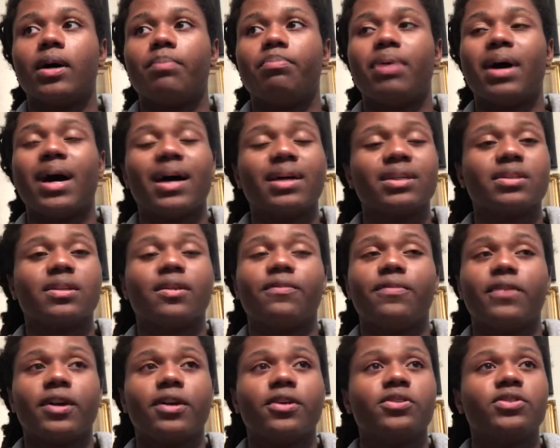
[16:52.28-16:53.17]

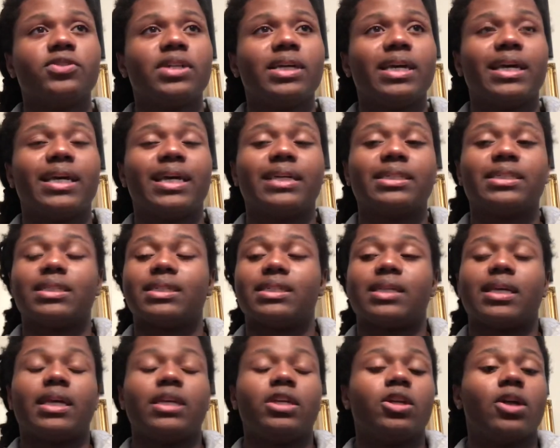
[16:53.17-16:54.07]
positive energy. And I
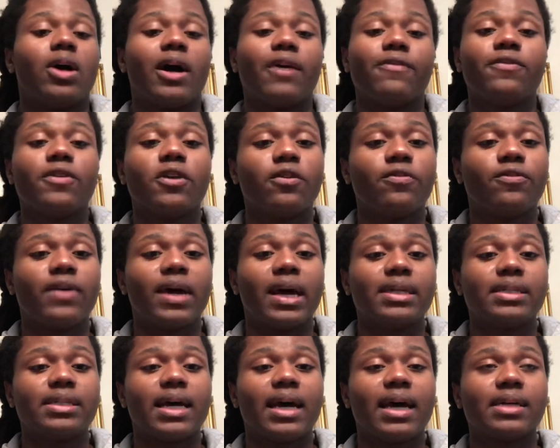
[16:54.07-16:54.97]
just, I feel
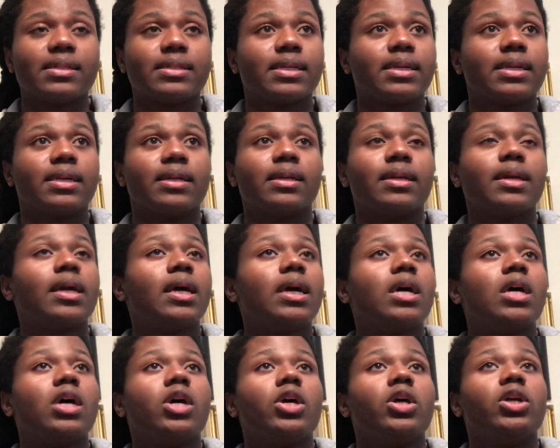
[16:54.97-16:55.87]
fantastic. And,
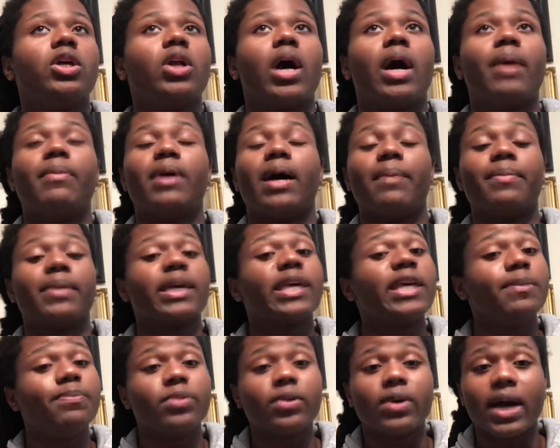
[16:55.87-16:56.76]
I'm going to
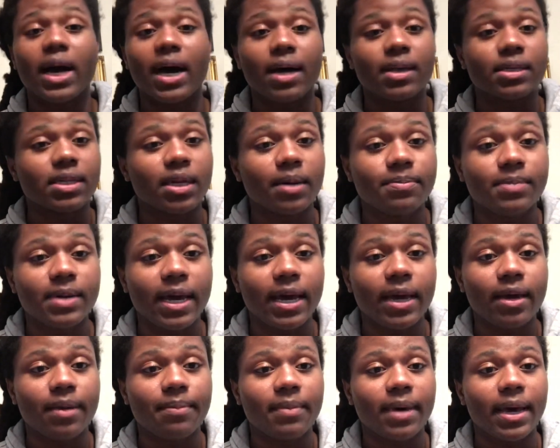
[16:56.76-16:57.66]
keep you guys
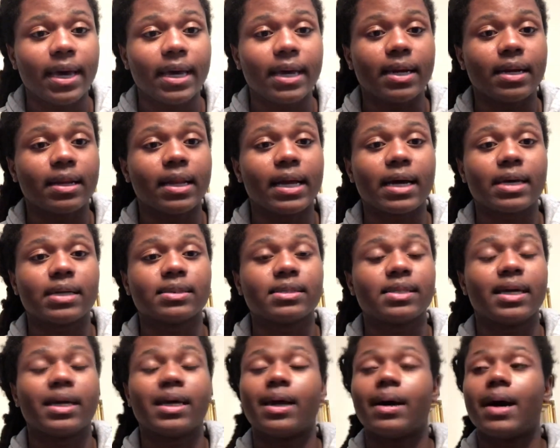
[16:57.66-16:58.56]
updated, man. And like I
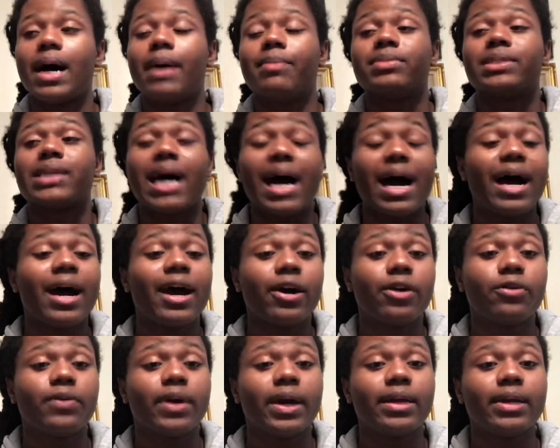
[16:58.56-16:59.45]
said, I'm
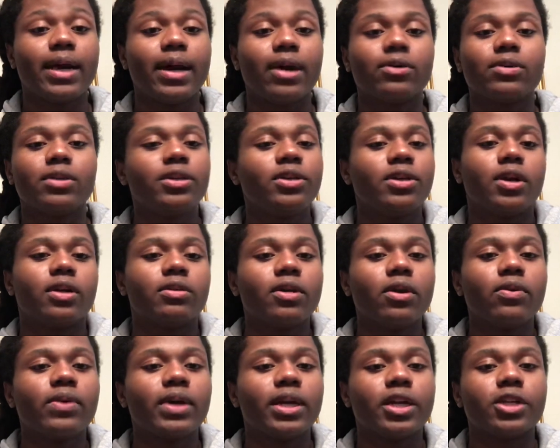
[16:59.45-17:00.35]
tired right now.
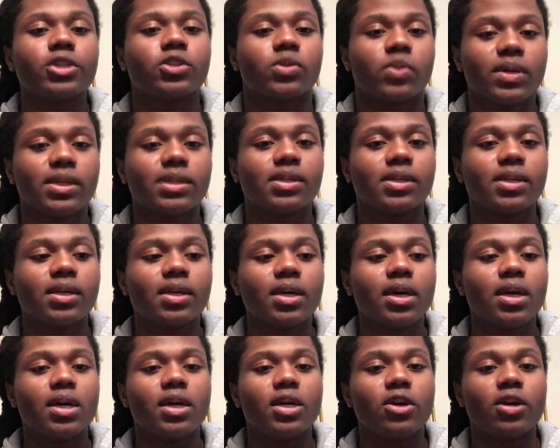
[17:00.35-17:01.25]
Don't get it twisted.
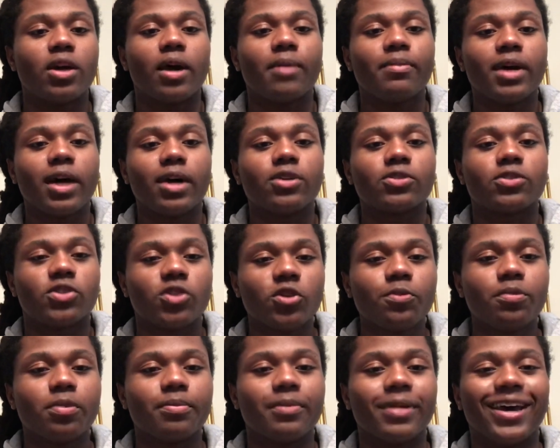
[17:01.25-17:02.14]
I'm not a
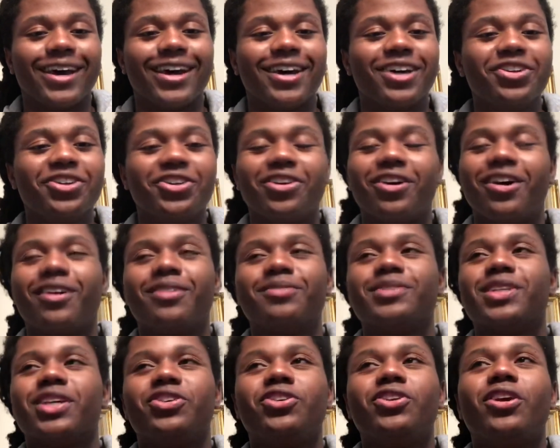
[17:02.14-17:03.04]
Superman. You know what
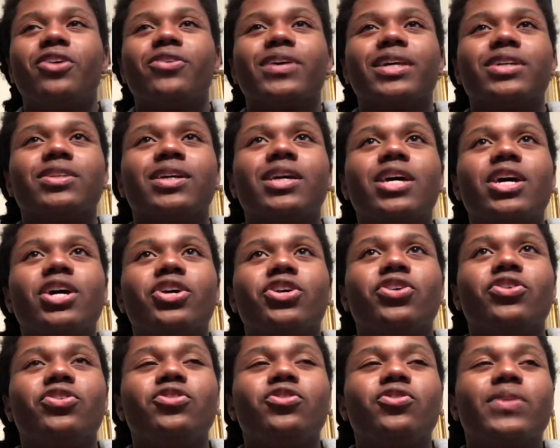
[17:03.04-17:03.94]
I'm saying?
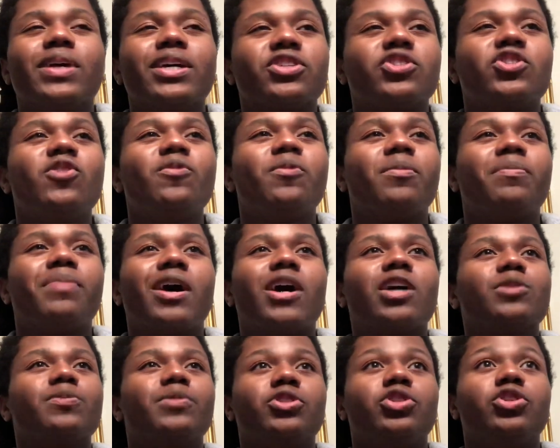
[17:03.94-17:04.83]
You get
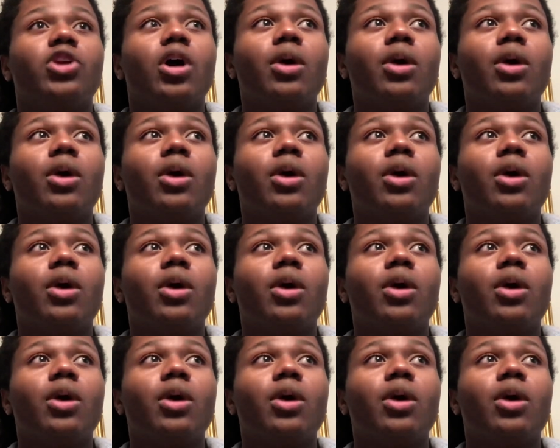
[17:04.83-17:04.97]
superpowers, but you